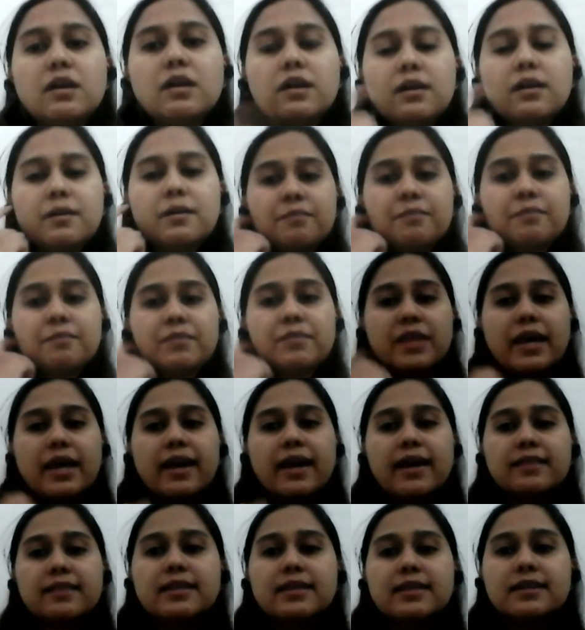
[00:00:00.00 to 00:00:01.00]

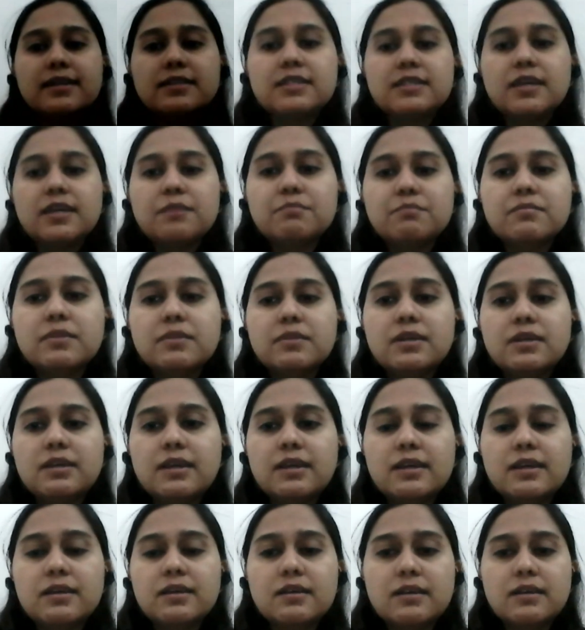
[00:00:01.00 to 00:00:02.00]
At that time,
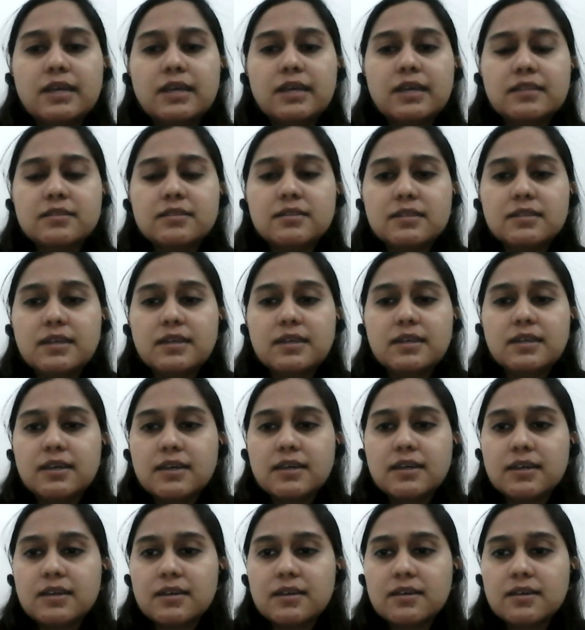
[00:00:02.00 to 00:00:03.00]
as
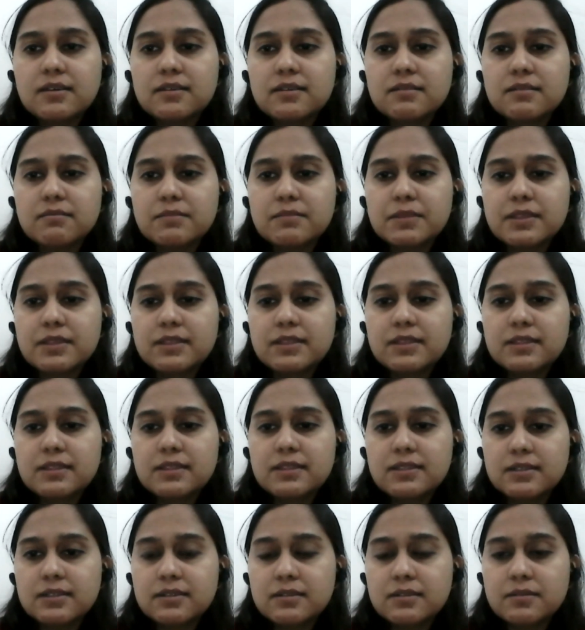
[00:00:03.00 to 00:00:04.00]

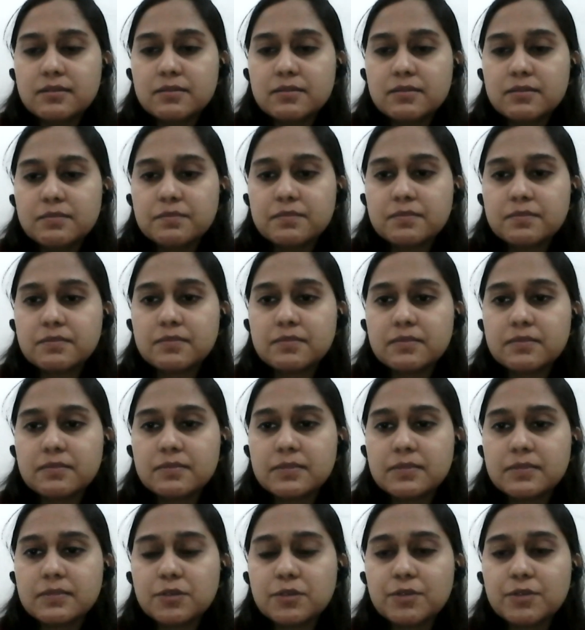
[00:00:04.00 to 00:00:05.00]

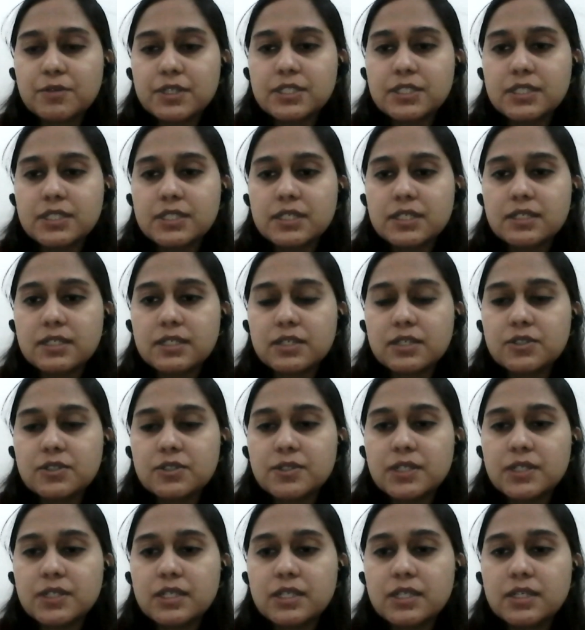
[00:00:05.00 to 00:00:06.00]
the question
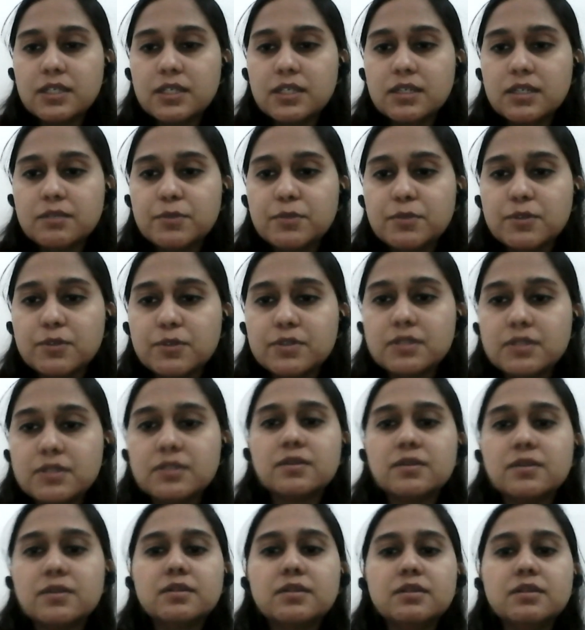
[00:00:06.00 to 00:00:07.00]
actually
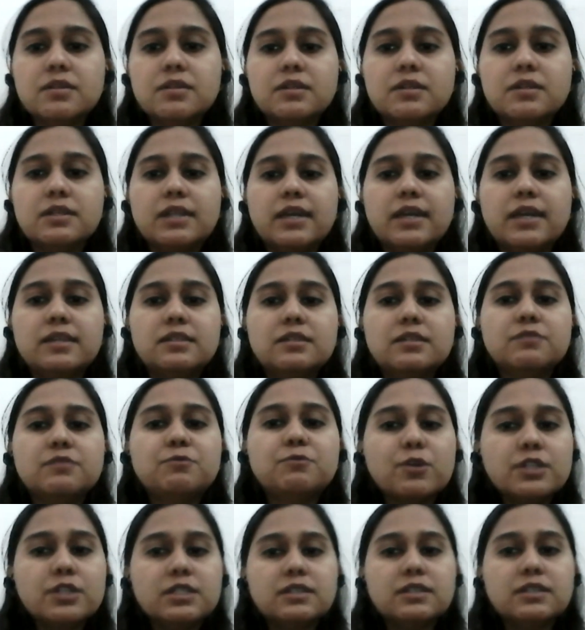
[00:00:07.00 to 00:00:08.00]
poses on
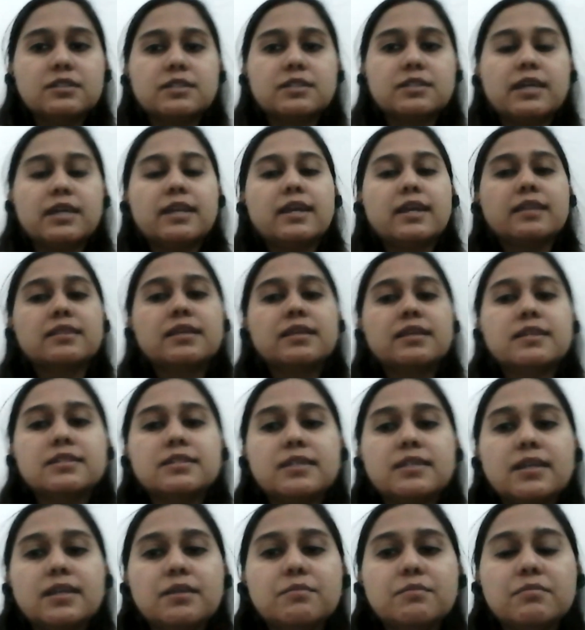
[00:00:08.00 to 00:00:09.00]
1940s, and at
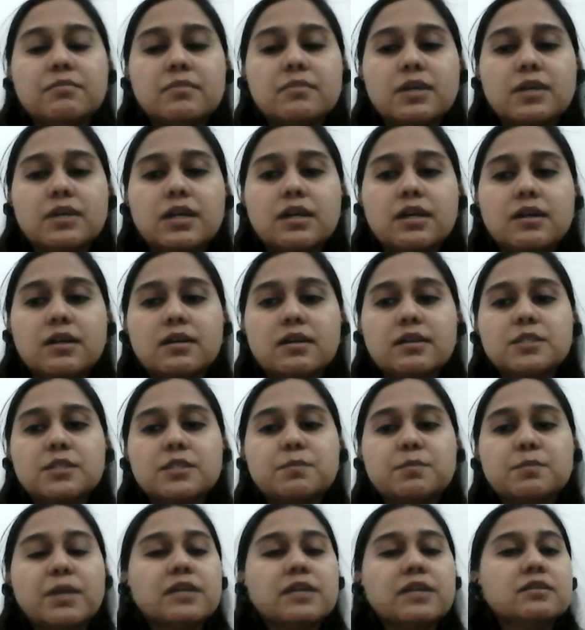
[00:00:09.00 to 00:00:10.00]
that time,
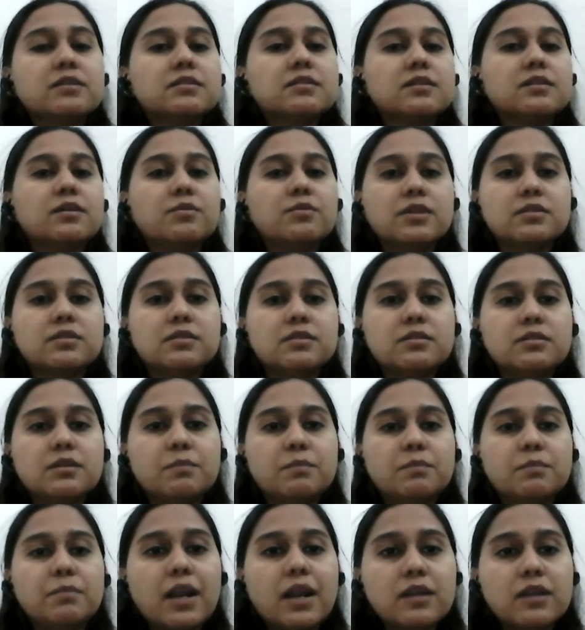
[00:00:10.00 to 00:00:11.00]
East Pakistan was
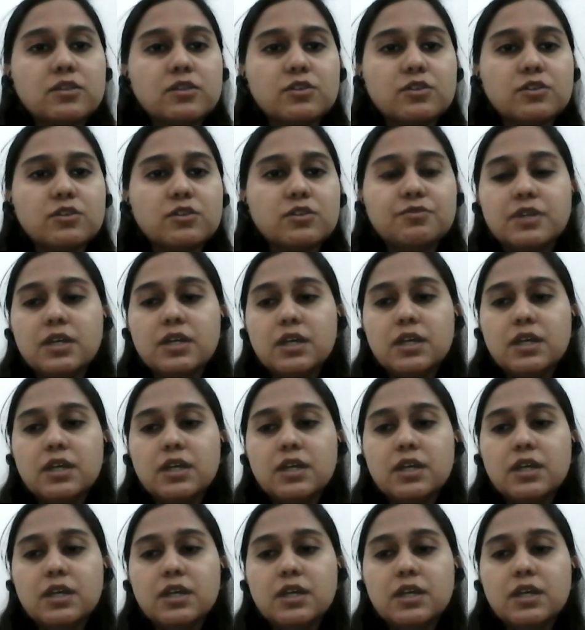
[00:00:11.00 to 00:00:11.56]
a part of